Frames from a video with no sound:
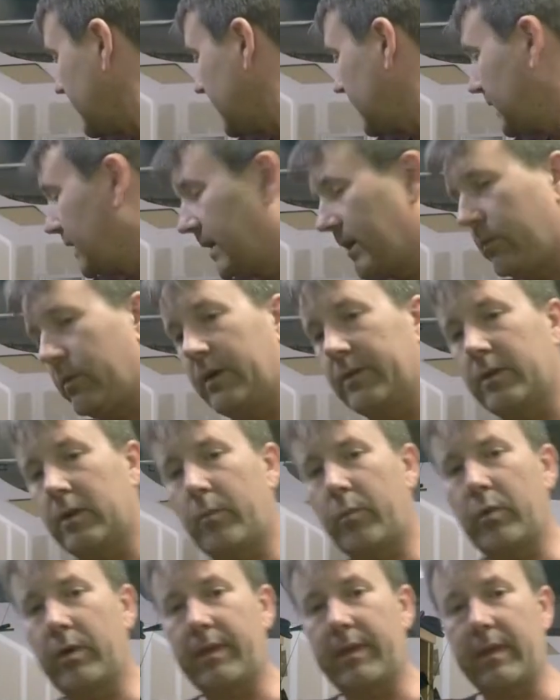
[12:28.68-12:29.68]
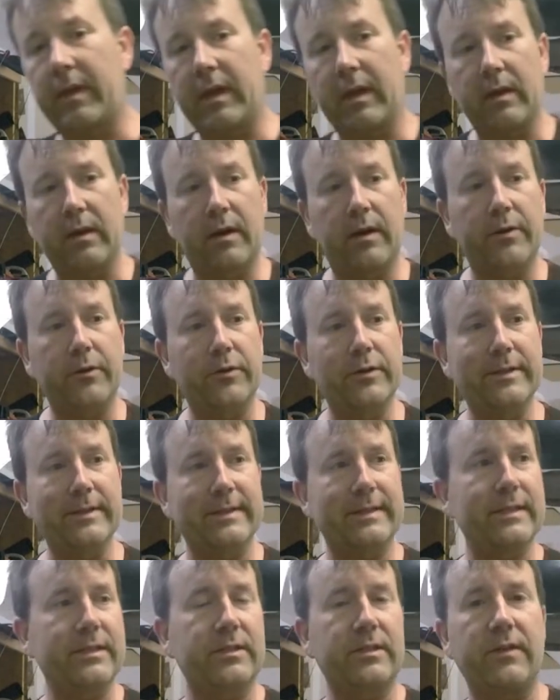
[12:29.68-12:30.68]
And I wound up with like
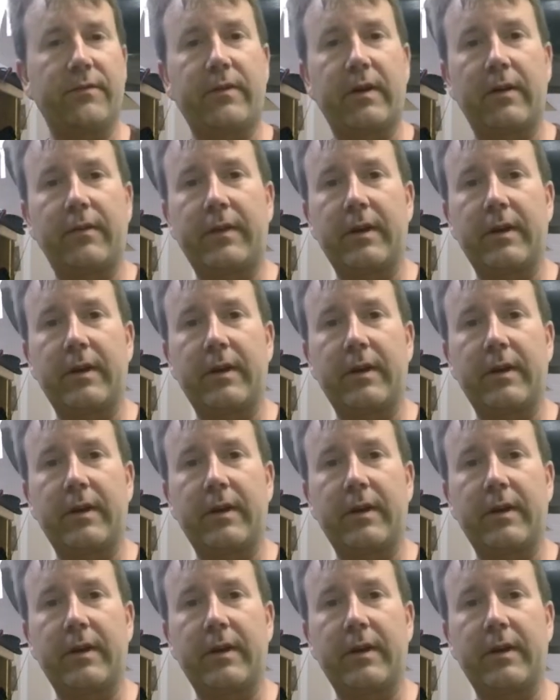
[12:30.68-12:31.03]
165